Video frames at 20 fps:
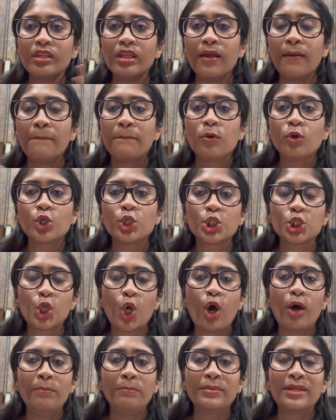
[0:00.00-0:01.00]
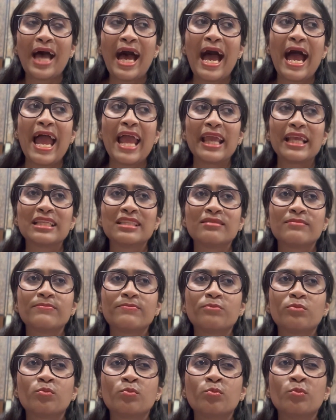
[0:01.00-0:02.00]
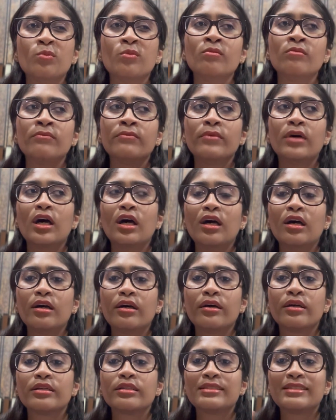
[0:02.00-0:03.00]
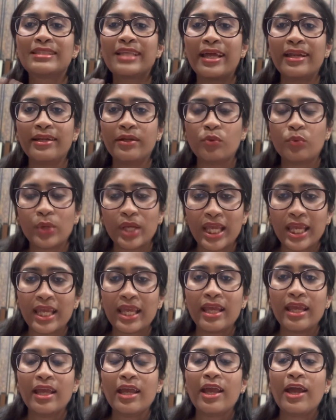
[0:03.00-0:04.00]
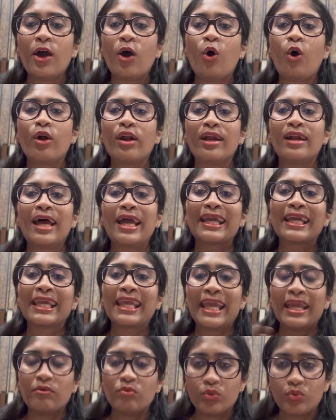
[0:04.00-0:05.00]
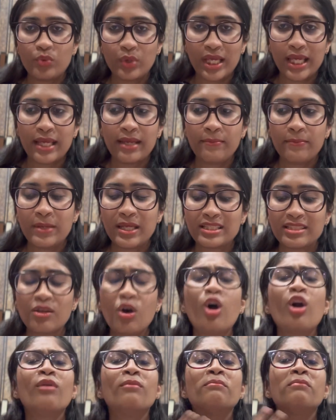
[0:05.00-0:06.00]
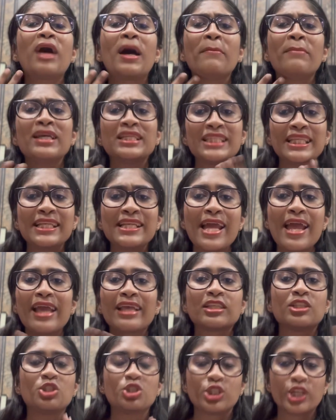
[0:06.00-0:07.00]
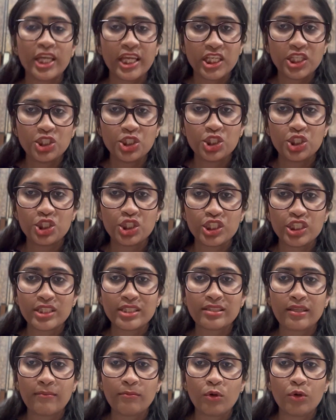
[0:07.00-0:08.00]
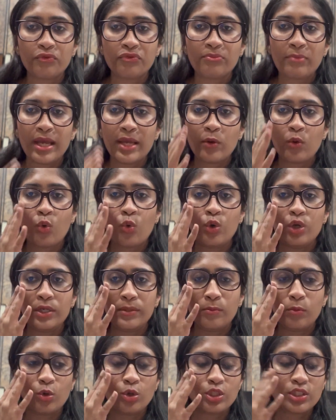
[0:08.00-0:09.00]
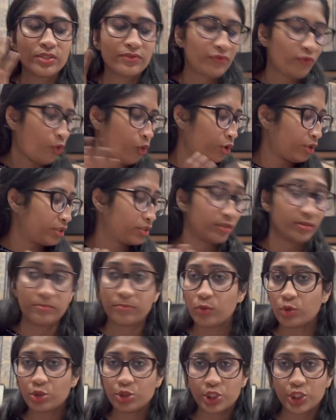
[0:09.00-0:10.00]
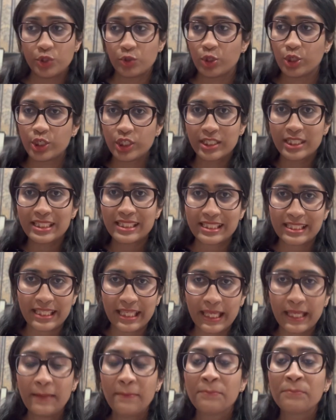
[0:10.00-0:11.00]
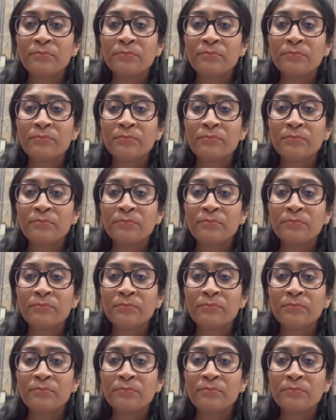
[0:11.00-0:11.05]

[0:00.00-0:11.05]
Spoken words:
book shopped. I sent away, or I gave away, basically I exchanged some of my old books for the books you're gonna see.